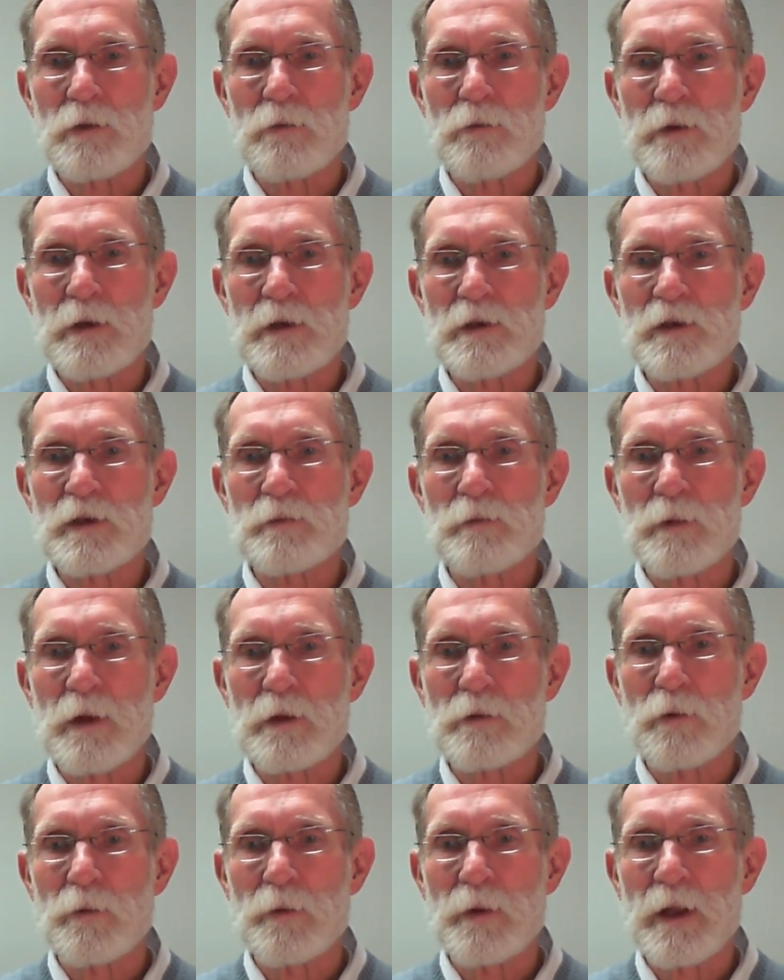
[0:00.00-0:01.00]
the rhesus
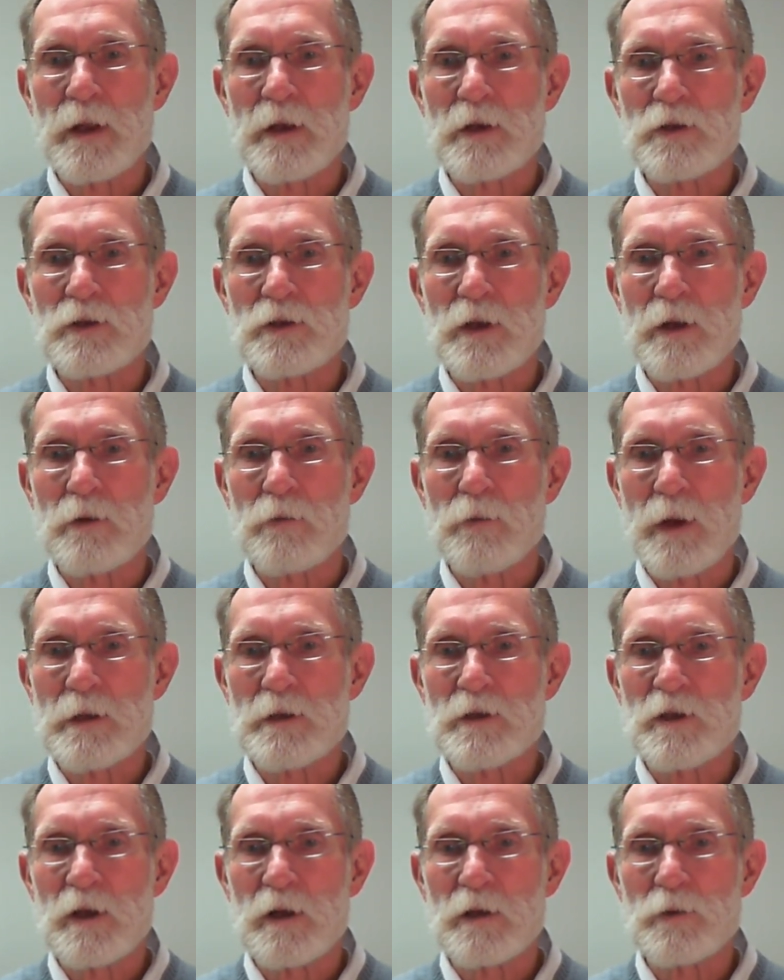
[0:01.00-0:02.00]
blood group antigen on
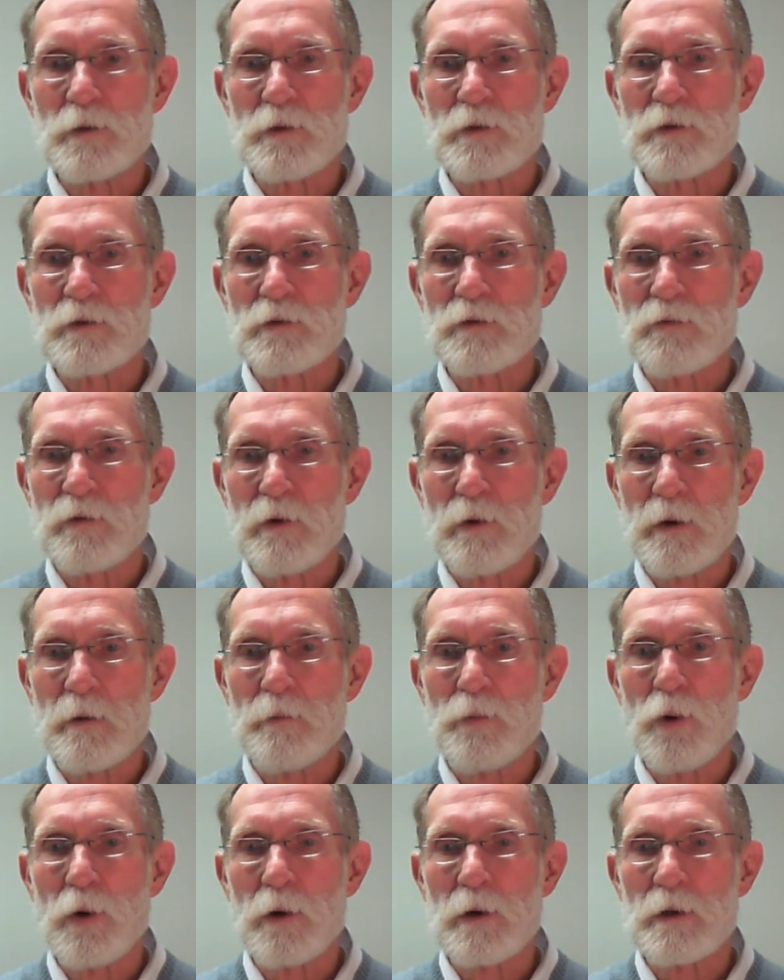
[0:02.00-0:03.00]
red cells, which is very
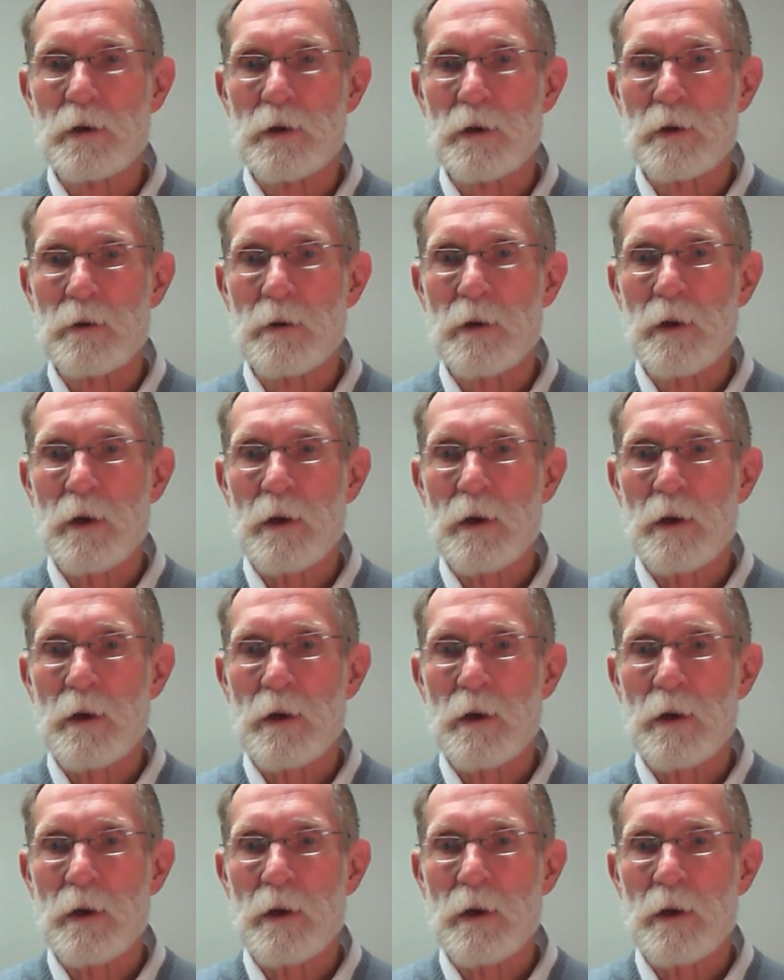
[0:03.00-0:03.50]
important in